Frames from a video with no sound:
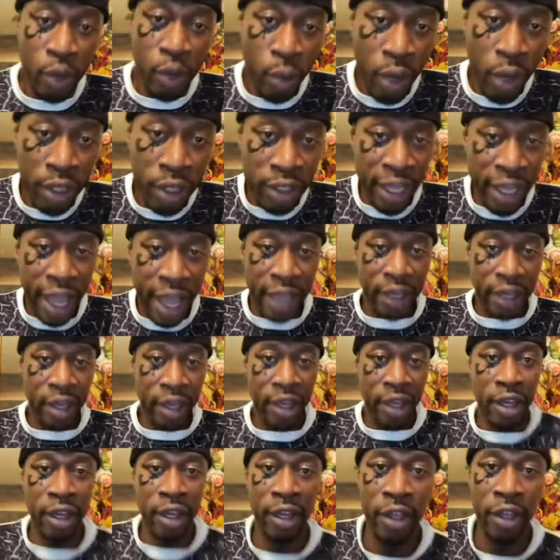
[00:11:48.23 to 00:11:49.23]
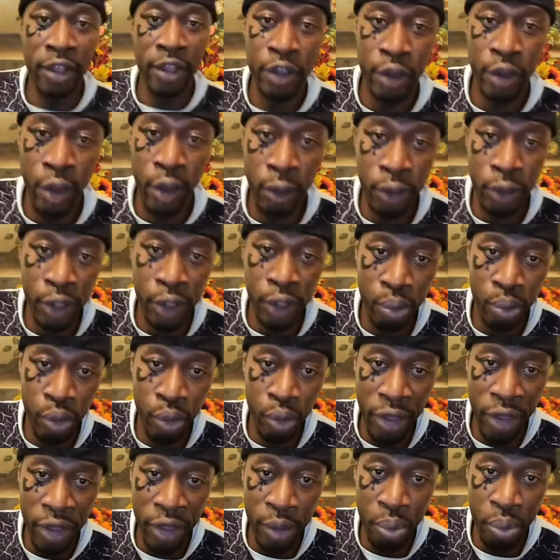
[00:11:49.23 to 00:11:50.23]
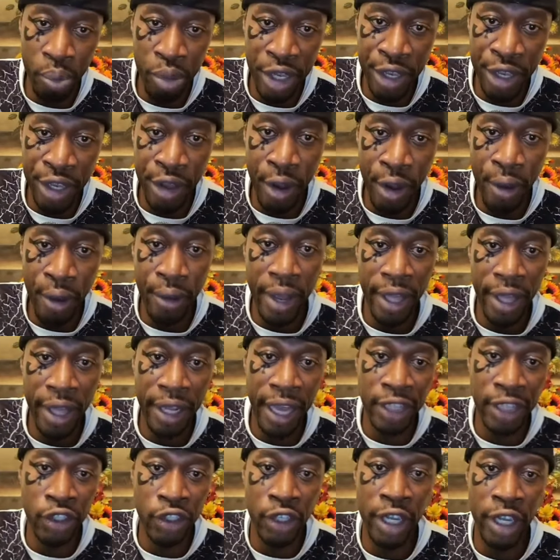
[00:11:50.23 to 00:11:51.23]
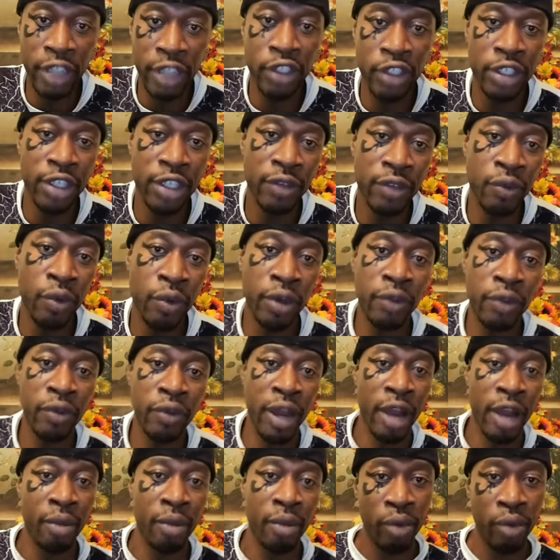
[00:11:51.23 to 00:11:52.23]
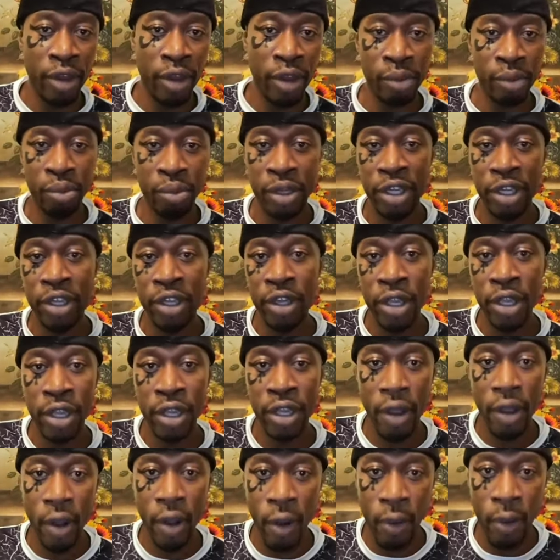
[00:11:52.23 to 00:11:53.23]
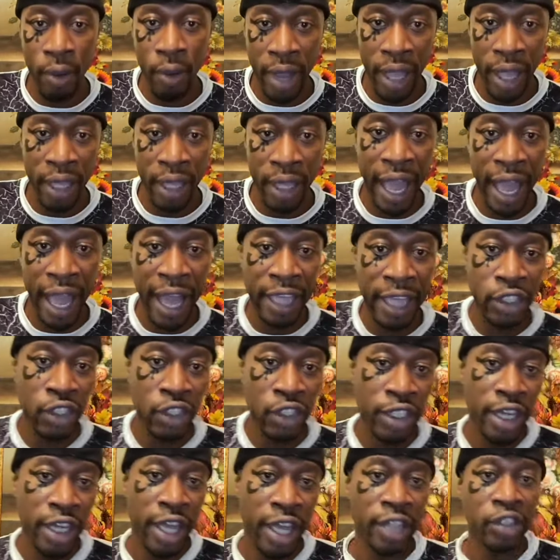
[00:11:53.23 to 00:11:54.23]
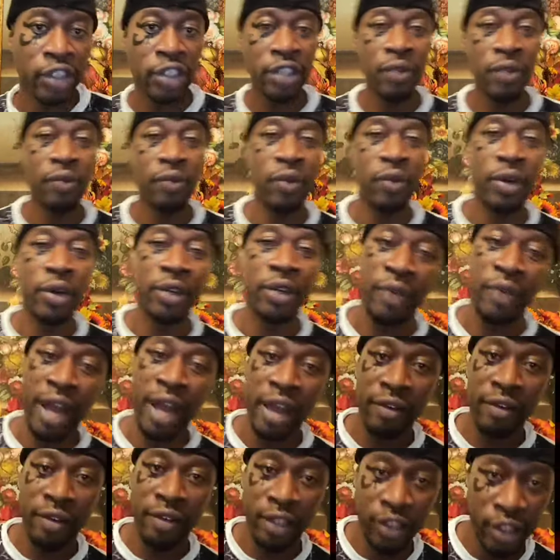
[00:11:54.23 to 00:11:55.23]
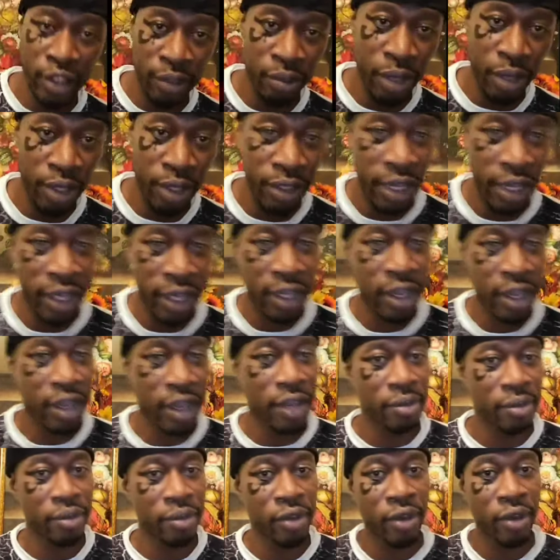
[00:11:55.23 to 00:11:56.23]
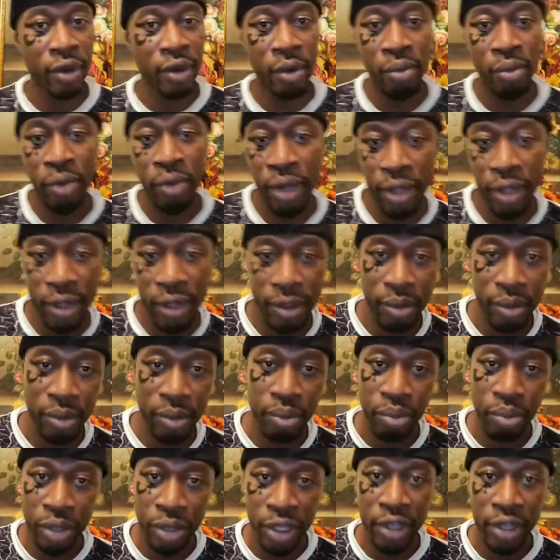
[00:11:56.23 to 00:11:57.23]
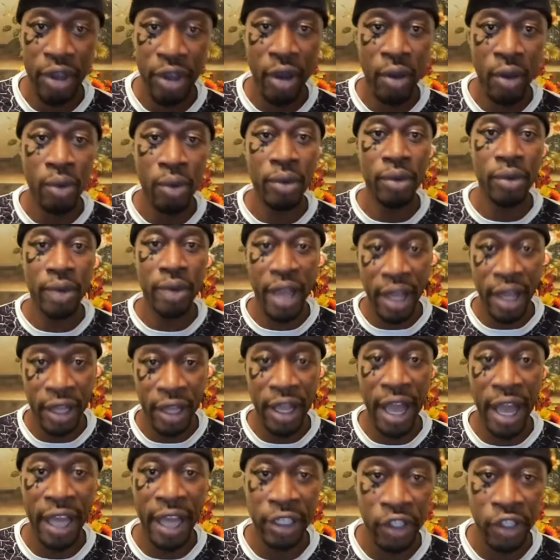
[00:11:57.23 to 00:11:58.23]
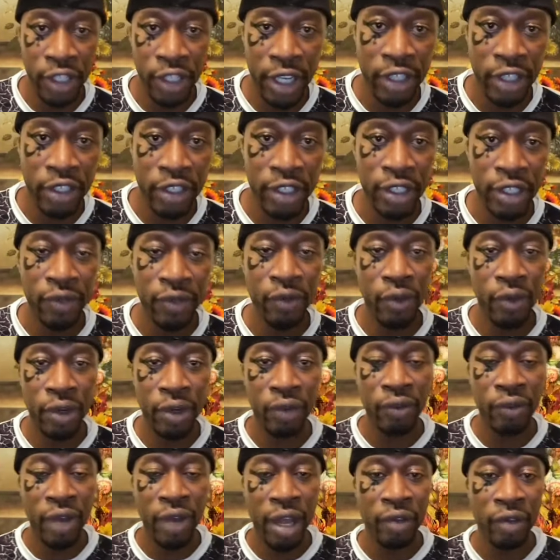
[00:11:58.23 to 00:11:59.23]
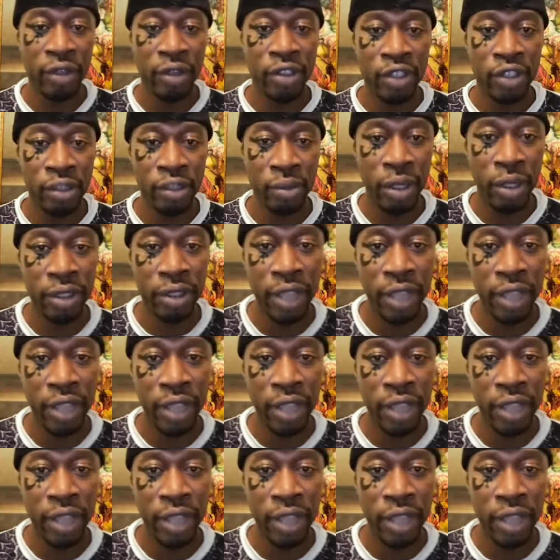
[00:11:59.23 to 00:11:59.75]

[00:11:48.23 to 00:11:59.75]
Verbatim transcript: When you want that, you go to Brother P O L I G H T 45. Brother P O L I G H T 45 at gmail.com. You go to Brother P O L I G H T 45 at